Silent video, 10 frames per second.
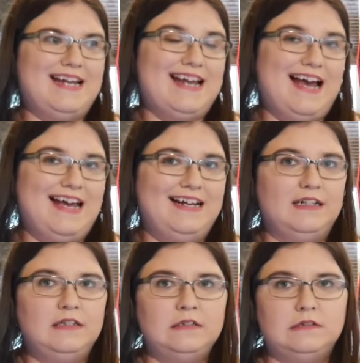
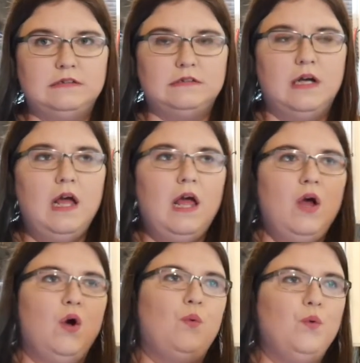nine, who
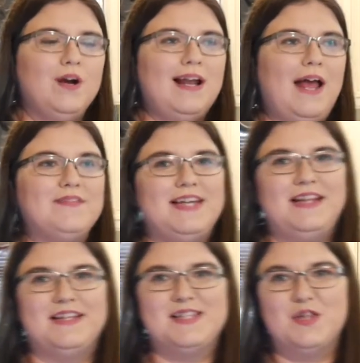we're gonna have to
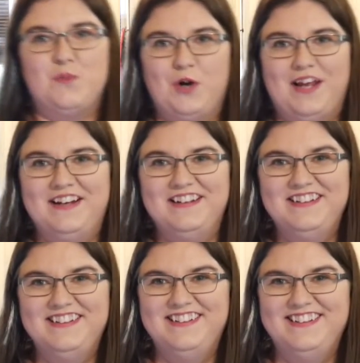eat this in the morning.
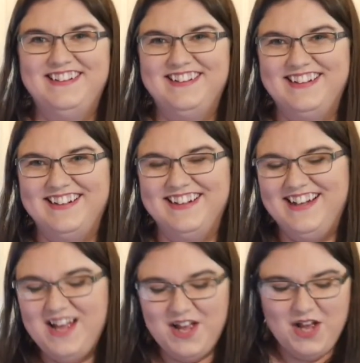
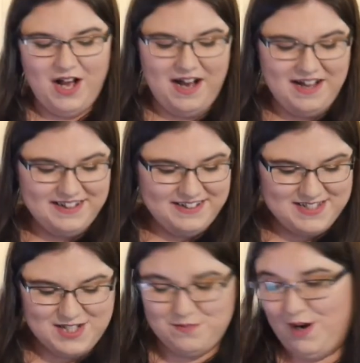I'll eat
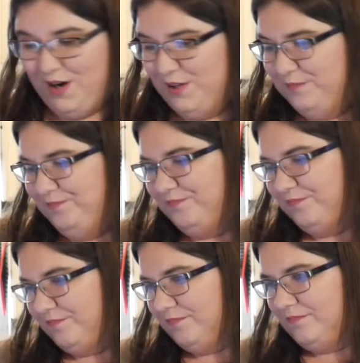this tomorrow.
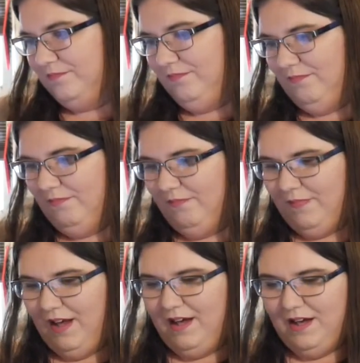
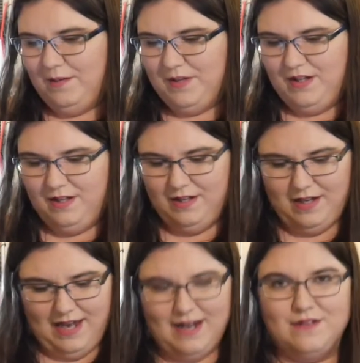Um.
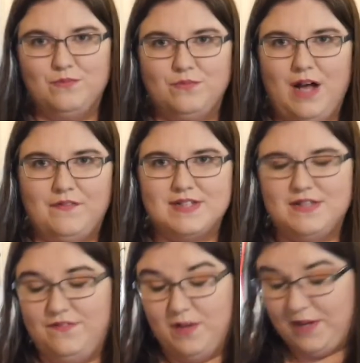And
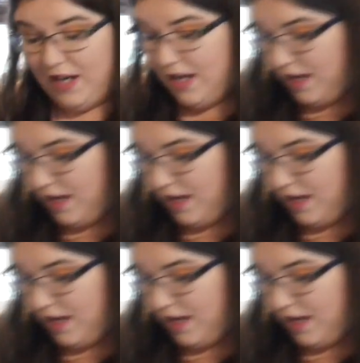obviously film it.